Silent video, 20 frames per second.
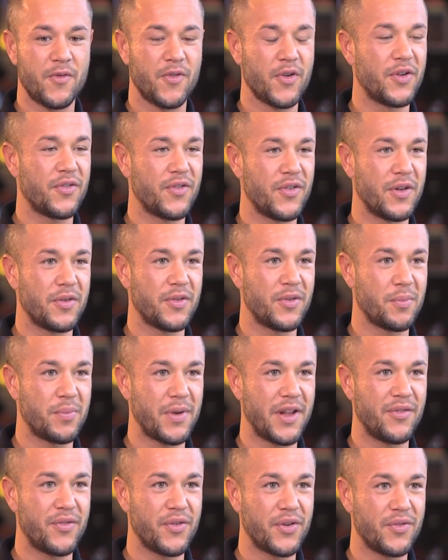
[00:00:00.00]
for the, to
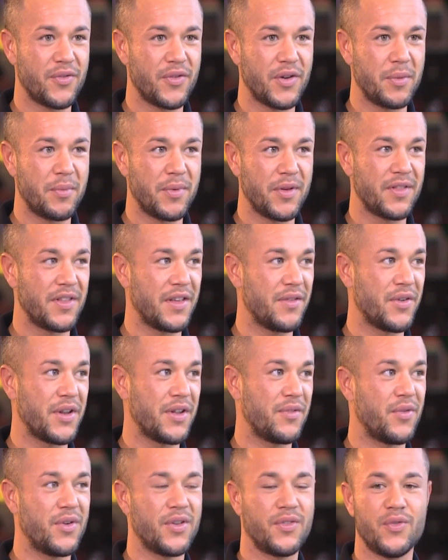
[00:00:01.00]
play for the Philippines,
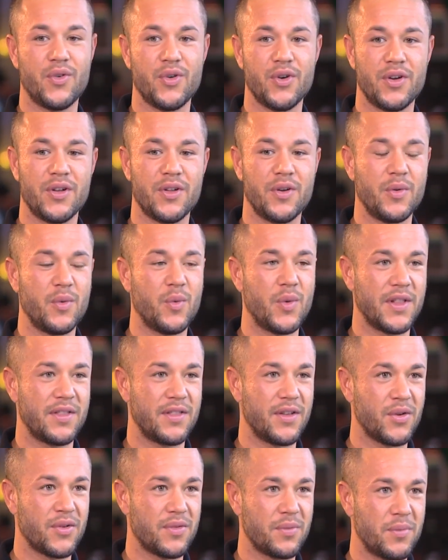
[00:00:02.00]
even if it was for
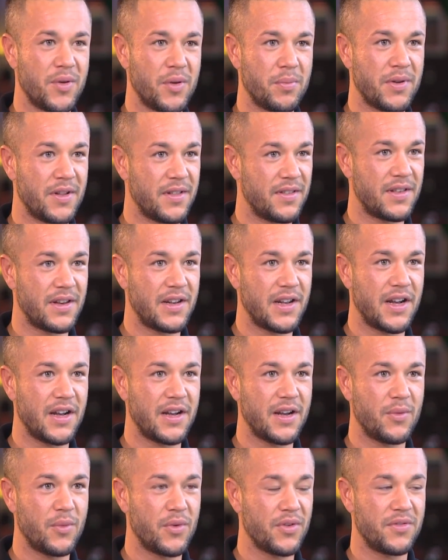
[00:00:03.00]
1,000 people in Sri
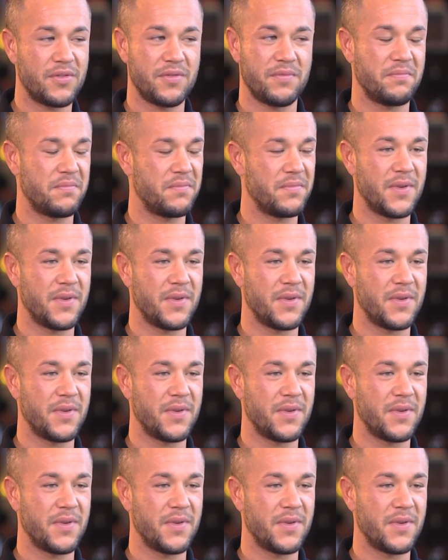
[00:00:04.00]
Lanka, was